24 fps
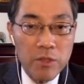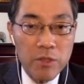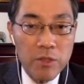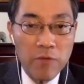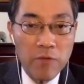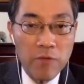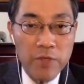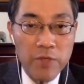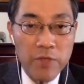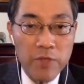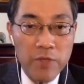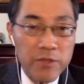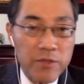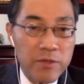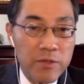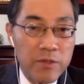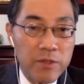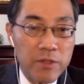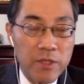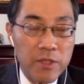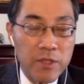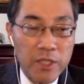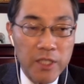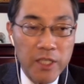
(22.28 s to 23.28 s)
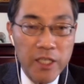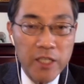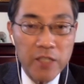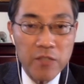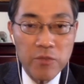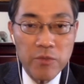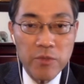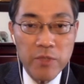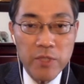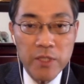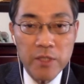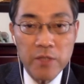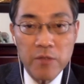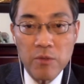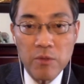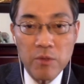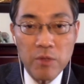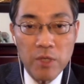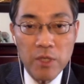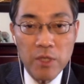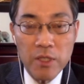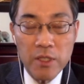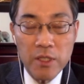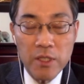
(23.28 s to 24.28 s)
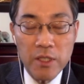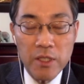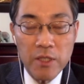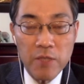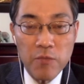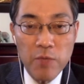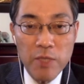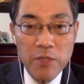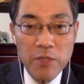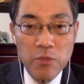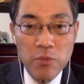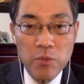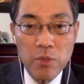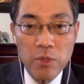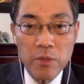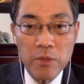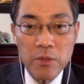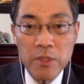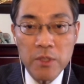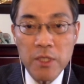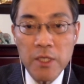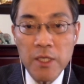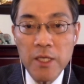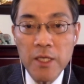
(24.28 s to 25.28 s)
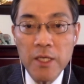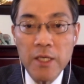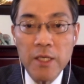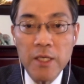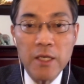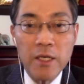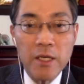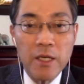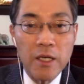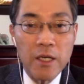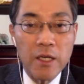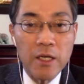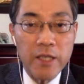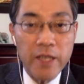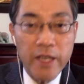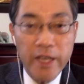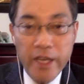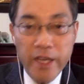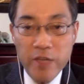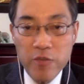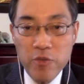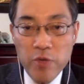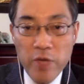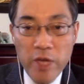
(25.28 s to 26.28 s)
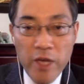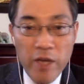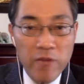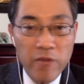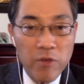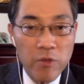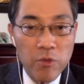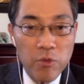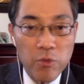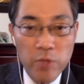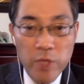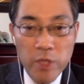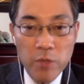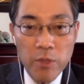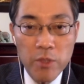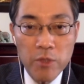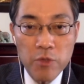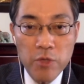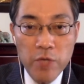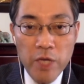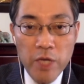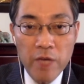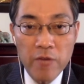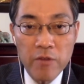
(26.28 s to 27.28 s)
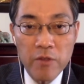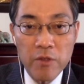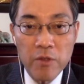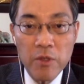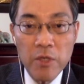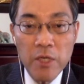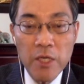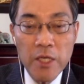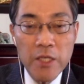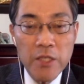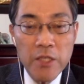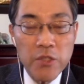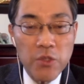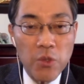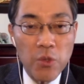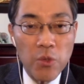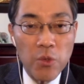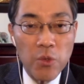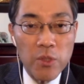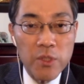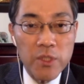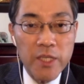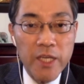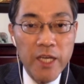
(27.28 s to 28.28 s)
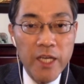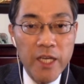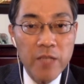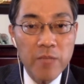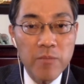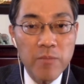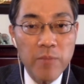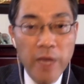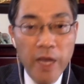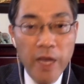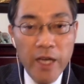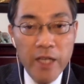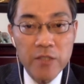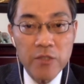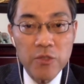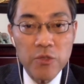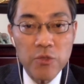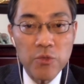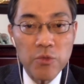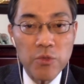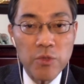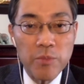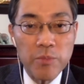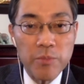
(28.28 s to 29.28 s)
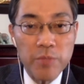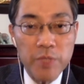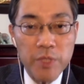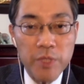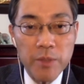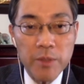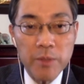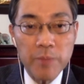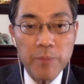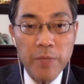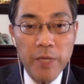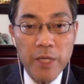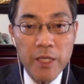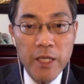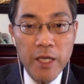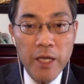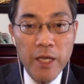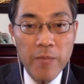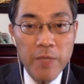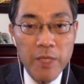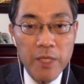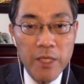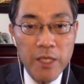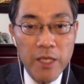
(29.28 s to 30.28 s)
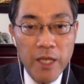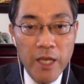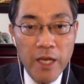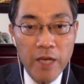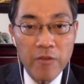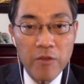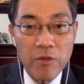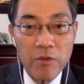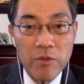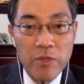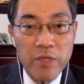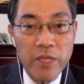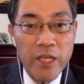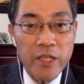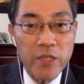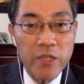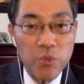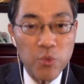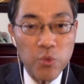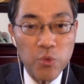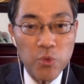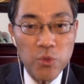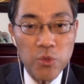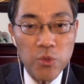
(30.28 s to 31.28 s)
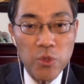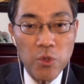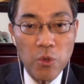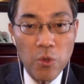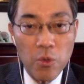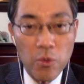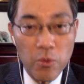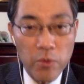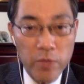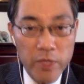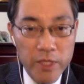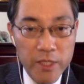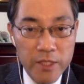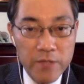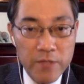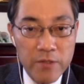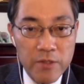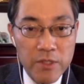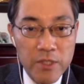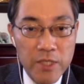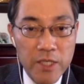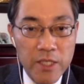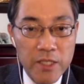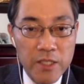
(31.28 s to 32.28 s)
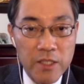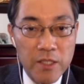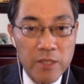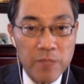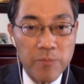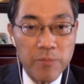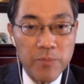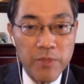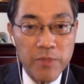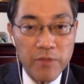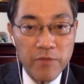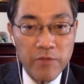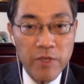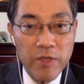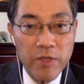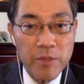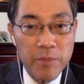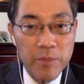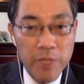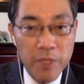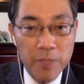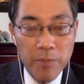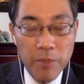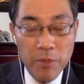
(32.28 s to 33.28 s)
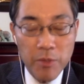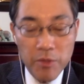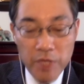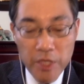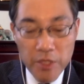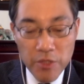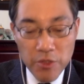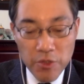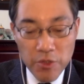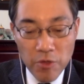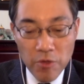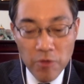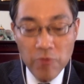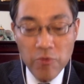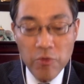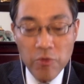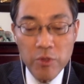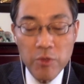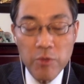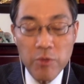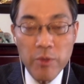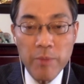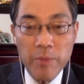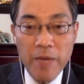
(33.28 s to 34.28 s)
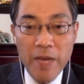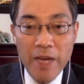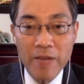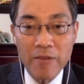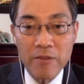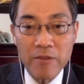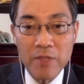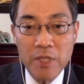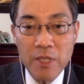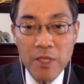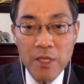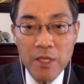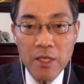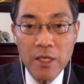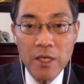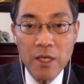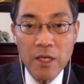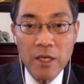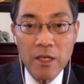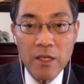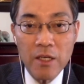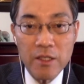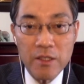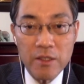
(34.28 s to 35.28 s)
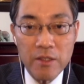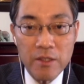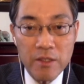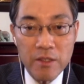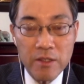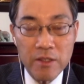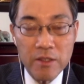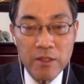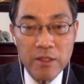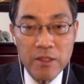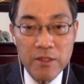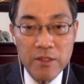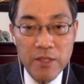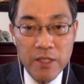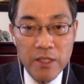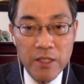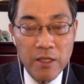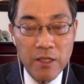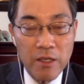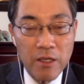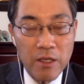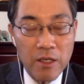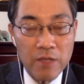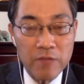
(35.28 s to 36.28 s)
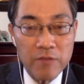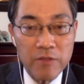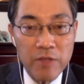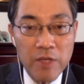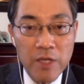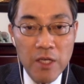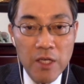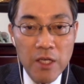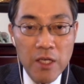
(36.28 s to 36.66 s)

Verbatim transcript: office, the catering in restaurant, the air travel, railway travel, so getting back to the pre-pandemic level, that would already suggest a big, very big potential for the rebound uh, in the in the second half.